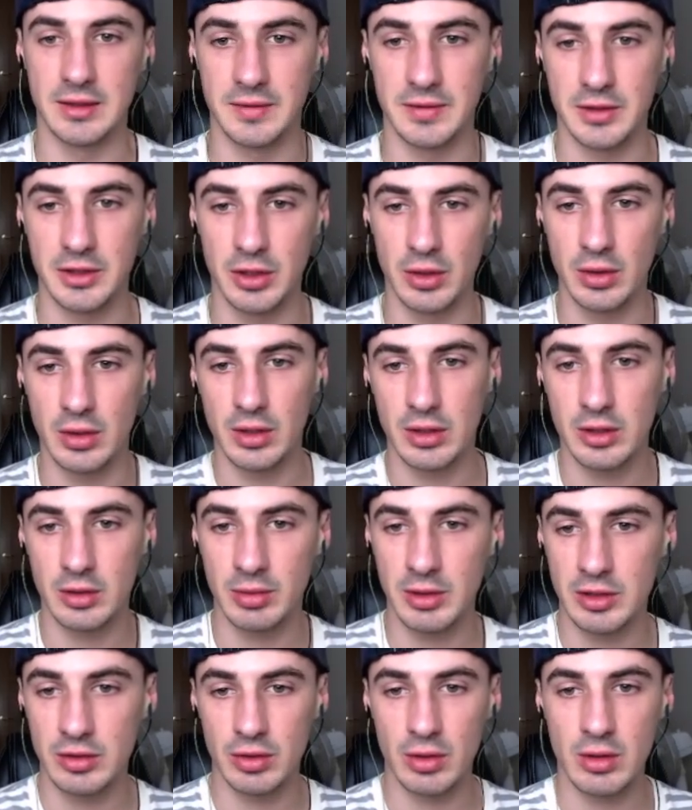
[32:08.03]
It's too good to
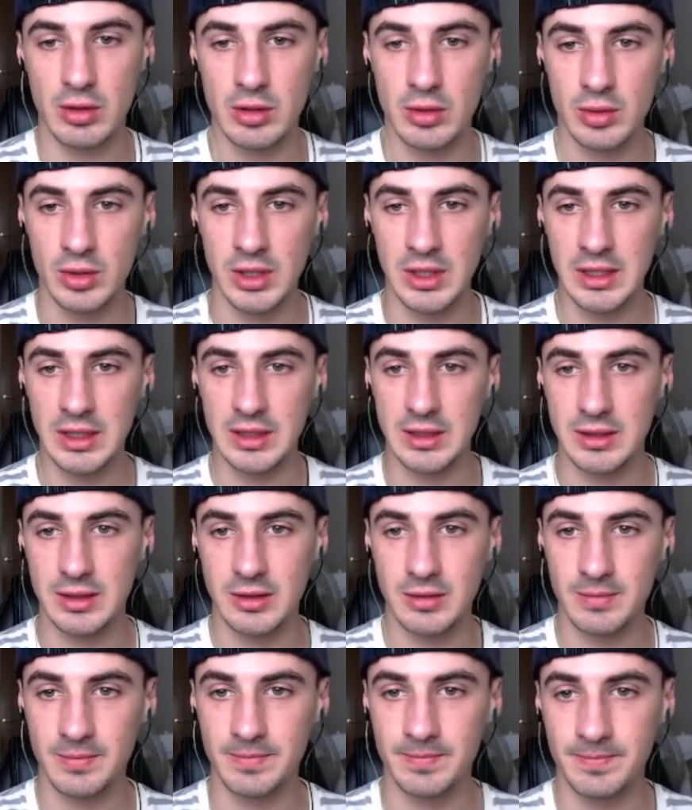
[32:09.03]
be true, it usually is.